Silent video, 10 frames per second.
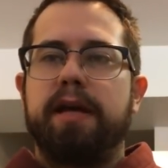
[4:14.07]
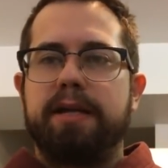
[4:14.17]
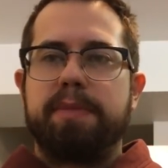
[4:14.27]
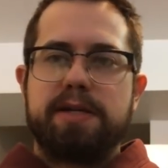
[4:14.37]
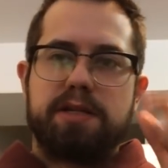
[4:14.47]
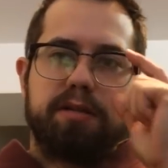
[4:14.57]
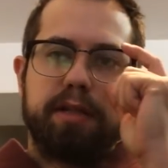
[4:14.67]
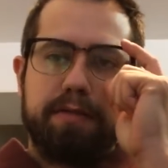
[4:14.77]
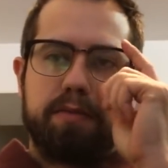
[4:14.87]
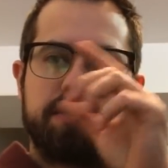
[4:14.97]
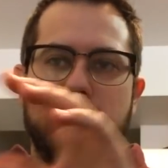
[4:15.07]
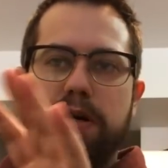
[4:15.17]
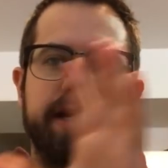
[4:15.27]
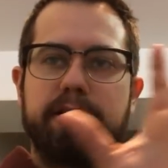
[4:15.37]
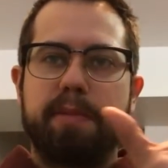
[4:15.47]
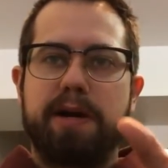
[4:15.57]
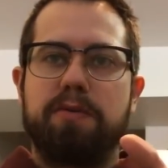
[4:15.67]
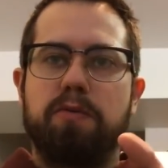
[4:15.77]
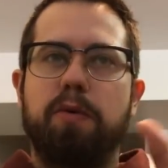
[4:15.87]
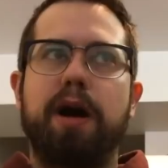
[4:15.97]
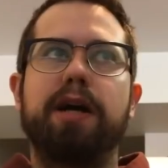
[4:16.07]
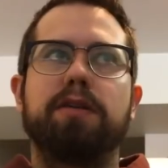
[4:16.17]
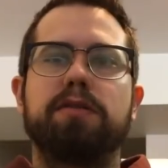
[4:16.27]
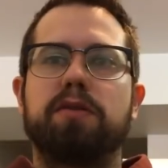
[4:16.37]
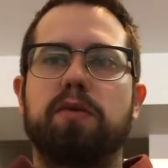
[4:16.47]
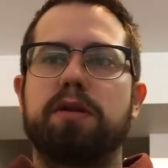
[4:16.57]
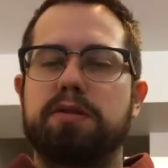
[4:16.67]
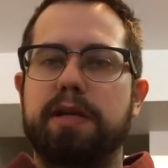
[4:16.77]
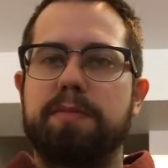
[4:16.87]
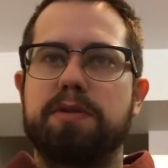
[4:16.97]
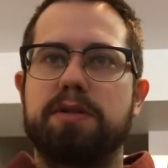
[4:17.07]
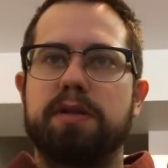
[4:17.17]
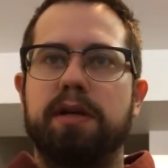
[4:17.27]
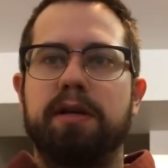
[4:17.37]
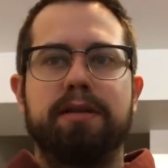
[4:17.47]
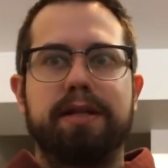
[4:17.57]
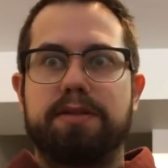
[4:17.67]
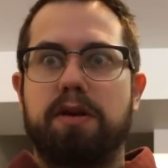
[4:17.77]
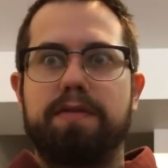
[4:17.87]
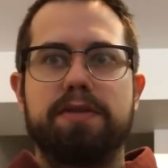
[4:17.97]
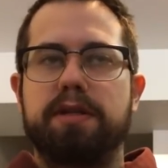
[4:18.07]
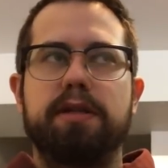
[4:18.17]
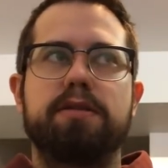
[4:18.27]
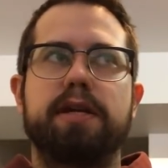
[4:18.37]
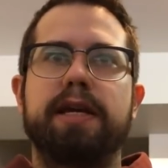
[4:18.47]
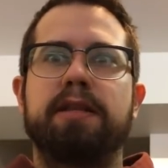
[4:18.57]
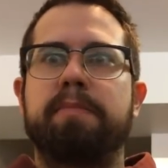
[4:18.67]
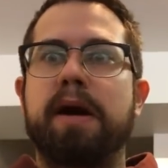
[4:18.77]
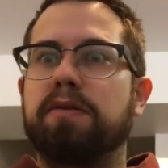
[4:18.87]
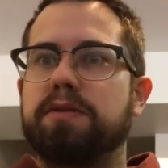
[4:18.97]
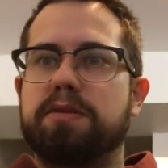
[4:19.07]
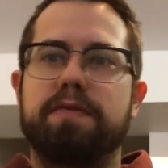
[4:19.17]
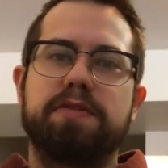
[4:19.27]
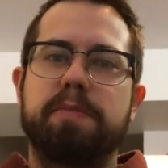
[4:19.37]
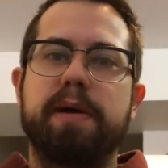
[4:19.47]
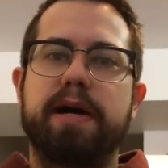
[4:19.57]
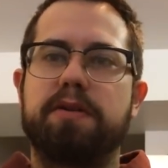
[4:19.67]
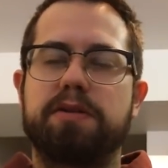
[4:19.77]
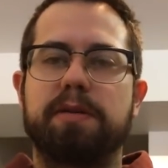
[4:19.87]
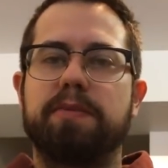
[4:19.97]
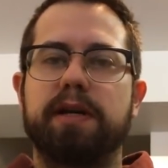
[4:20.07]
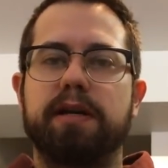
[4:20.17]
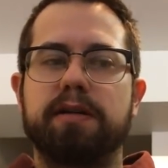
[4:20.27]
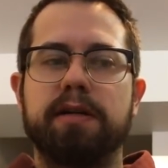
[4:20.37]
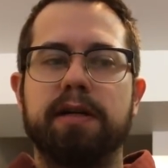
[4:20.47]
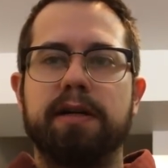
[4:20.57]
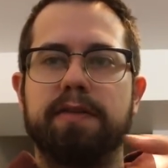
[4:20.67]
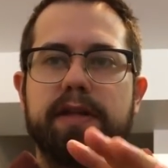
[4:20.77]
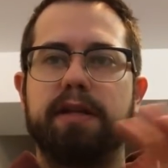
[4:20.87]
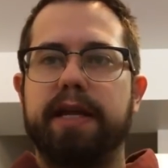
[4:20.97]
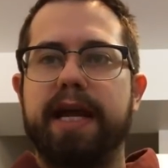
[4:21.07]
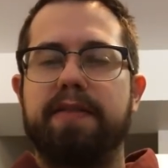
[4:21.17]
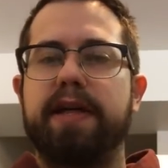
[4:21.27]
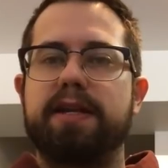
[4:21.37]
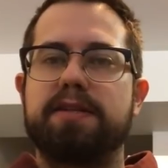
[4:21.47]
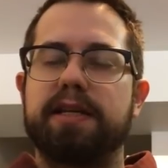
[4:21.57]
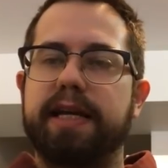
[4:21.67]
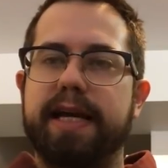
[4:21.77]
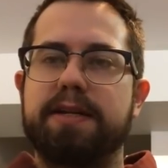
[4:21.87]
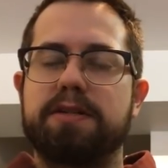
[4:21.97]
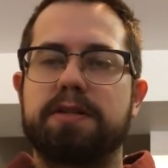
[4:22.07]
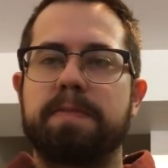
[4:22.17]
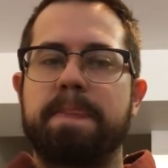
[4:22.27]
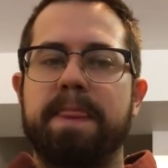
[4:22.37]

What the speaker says: And basically, if we're talking about wild cordyceps that's harvested, say, in the mountains of Tibet or something, then yeah, that is the case.